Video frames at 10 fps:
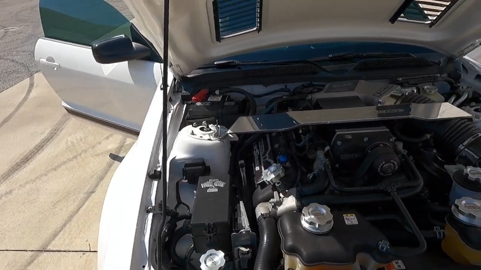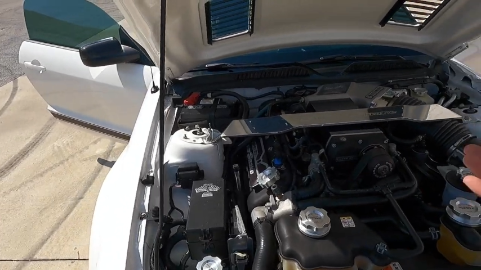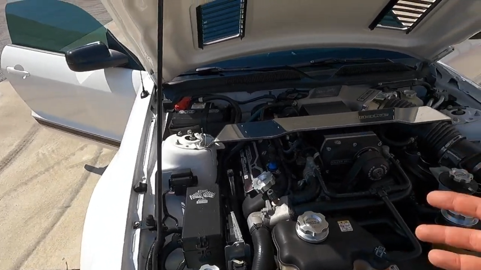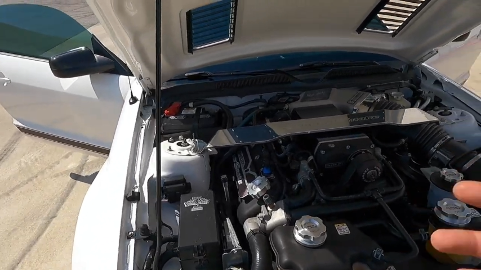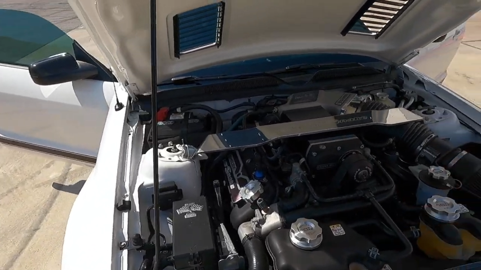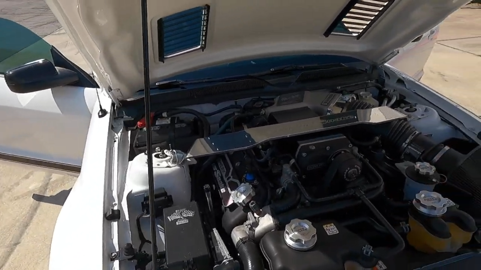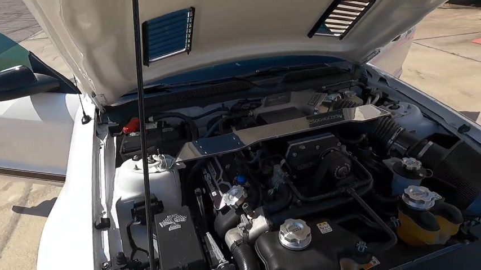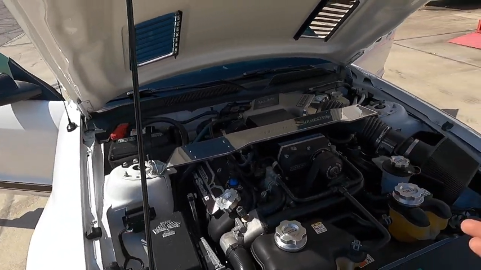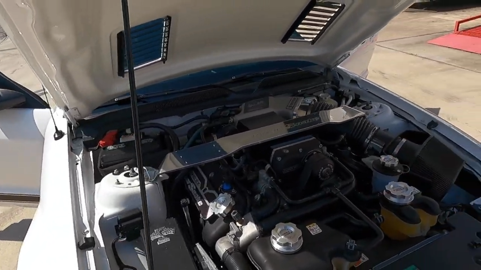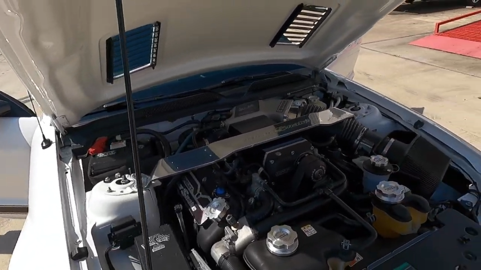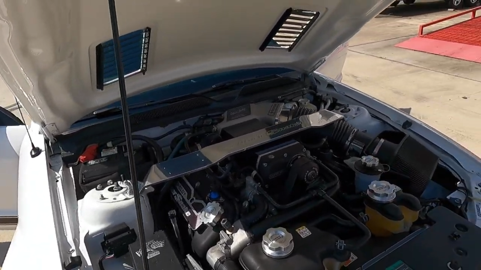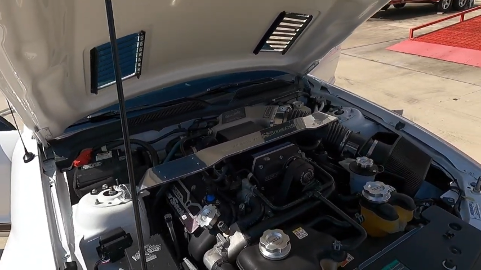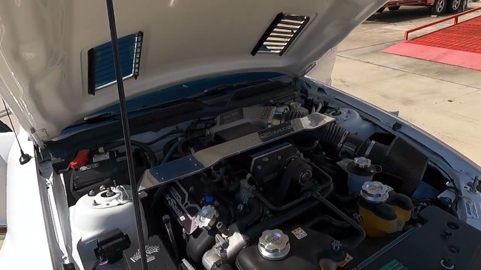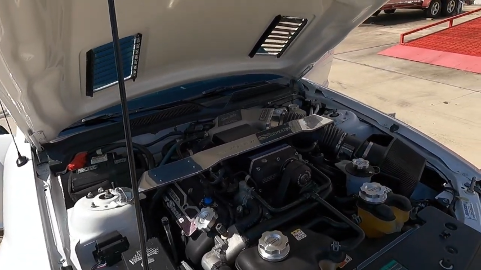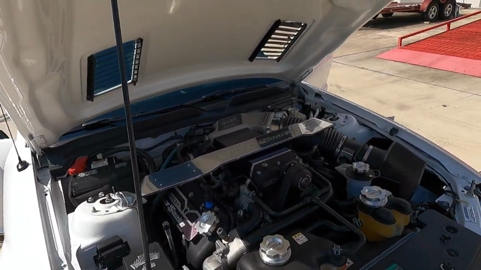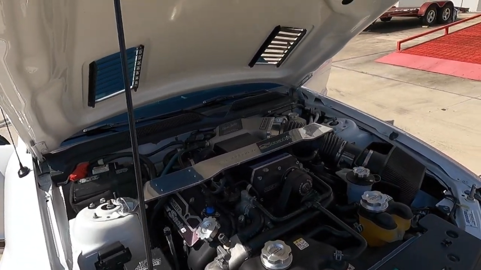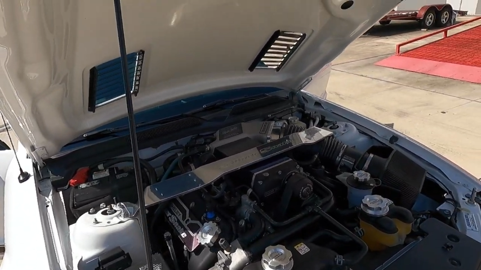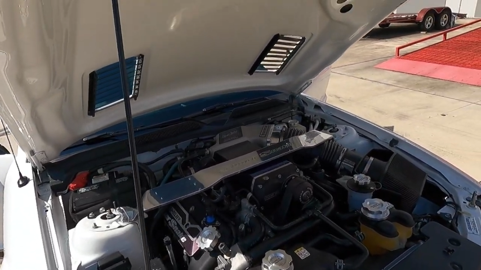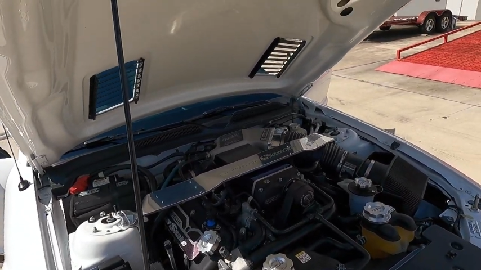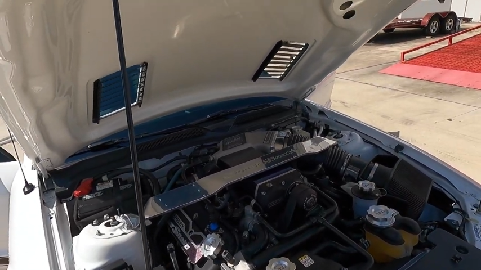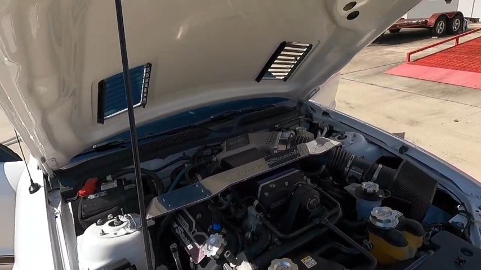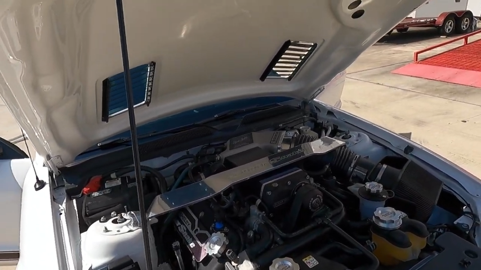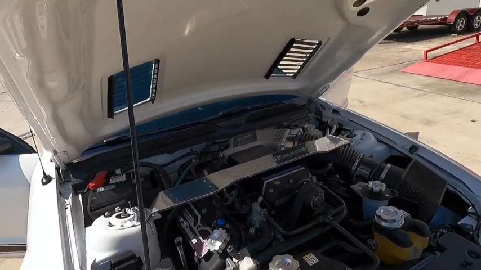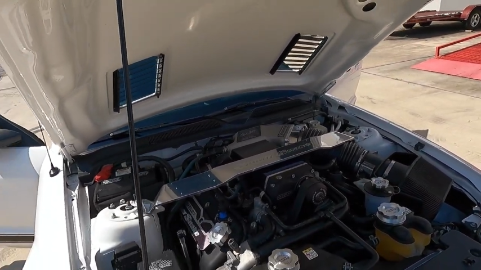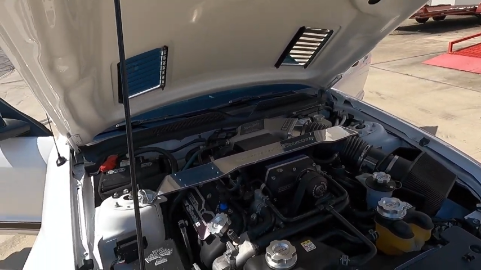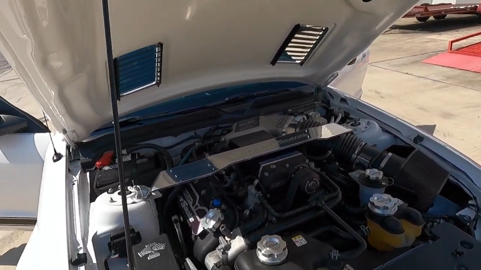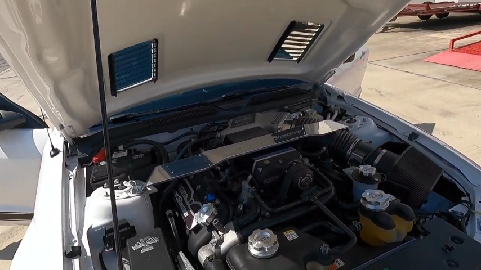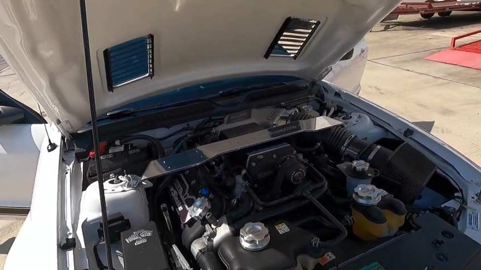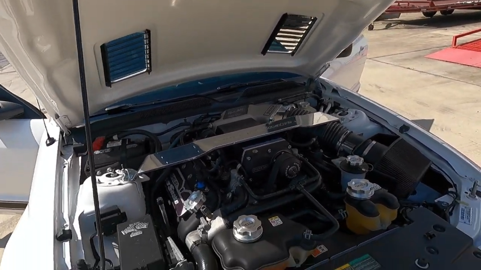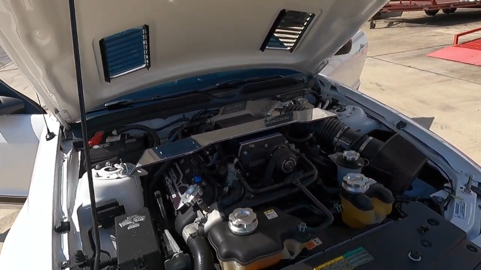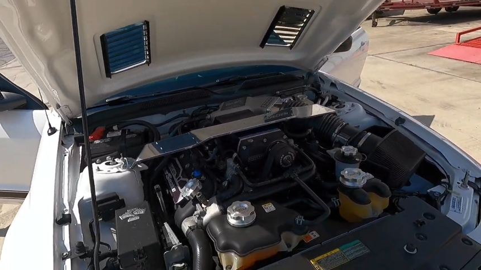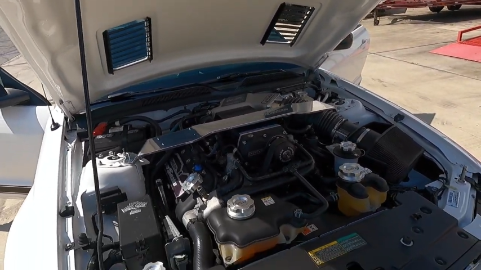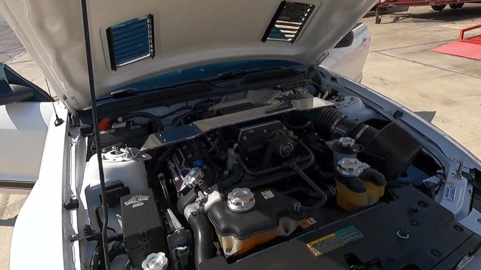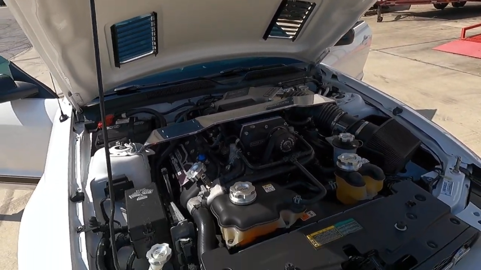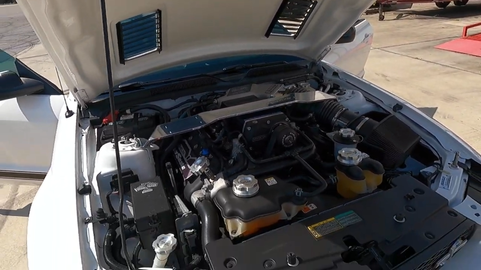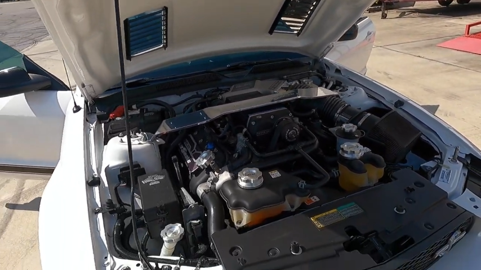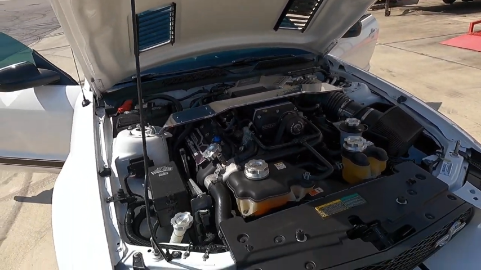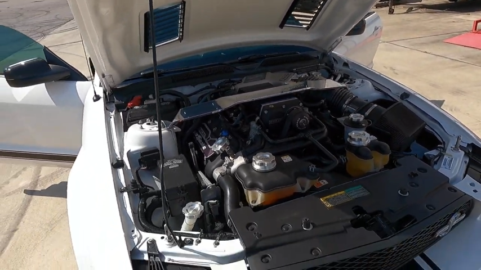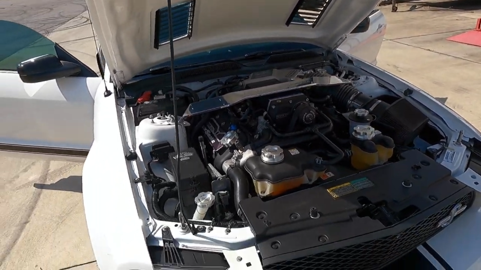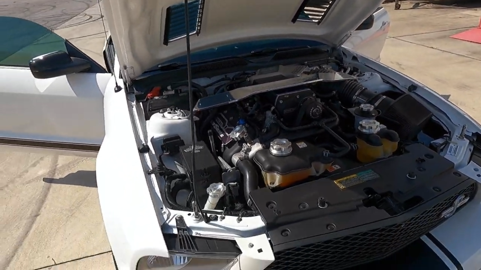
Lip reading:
Nobody's mouth can be seen.